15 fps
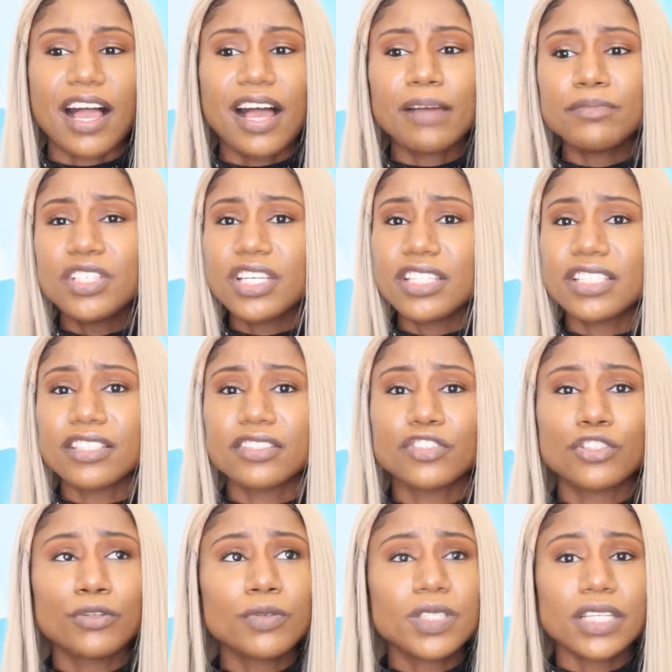I'm just
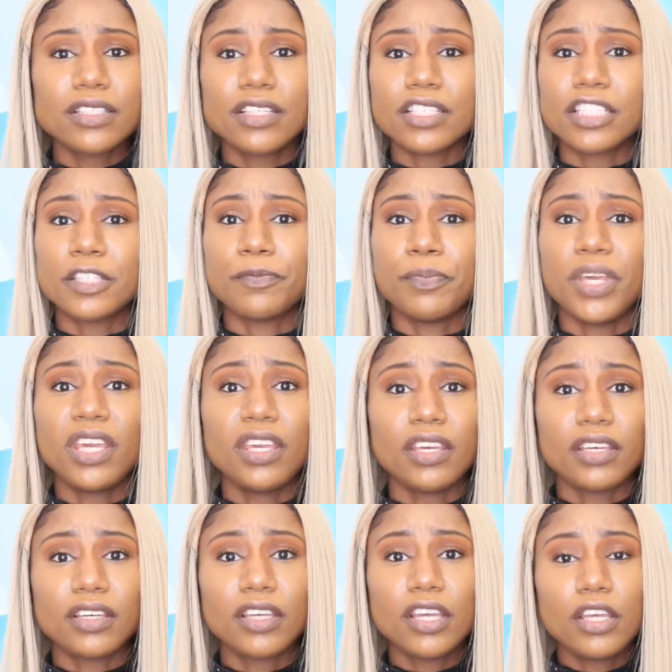choosing to
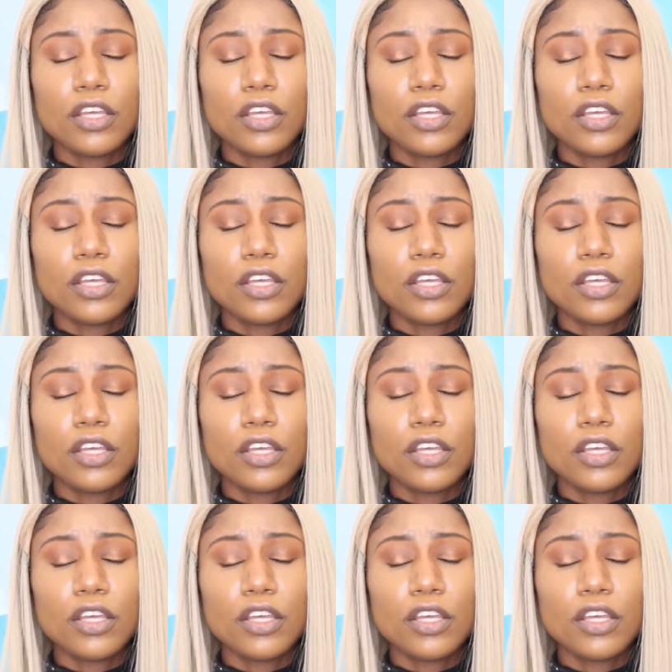speak.